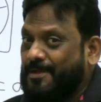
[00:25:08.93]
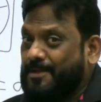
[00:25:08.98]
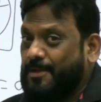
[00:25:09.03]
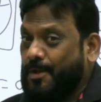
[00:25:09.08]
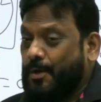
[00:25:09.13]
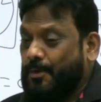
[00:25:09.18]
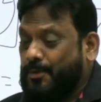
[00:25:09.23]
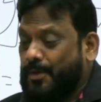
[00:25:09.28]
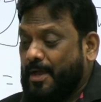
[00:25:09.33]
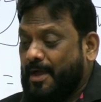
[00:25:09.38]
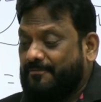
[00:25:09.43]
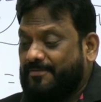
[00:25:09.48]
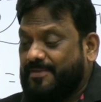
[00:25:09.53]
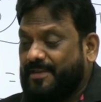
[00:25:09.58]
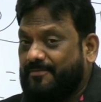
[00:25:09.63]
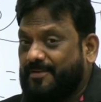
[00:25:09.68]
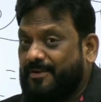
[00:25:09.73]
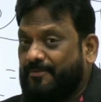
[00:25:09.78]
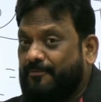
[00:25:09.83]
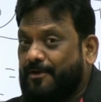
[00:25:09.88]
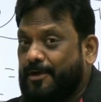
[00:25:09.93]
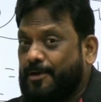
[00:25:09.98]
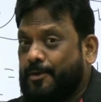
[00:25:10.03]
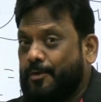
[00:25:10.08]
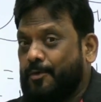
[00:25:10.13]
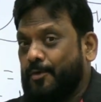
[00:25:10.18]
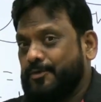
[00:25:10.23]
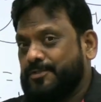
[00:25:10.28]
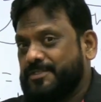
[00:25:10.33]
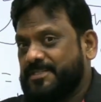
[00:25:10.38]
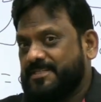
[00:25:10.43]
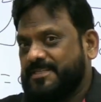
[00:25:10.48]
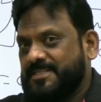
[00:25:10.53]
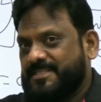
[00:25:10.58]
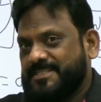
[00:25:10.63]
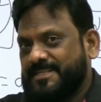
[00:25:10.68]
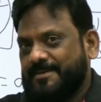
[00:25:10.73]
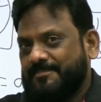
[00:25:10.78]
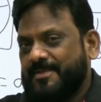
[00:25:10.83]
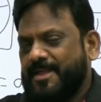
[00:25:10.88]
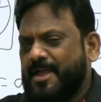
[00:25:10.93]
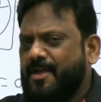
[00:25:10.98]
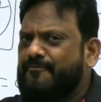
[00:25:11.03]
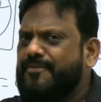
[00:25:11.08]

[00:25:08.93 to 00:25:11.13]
Now you have given for closed system.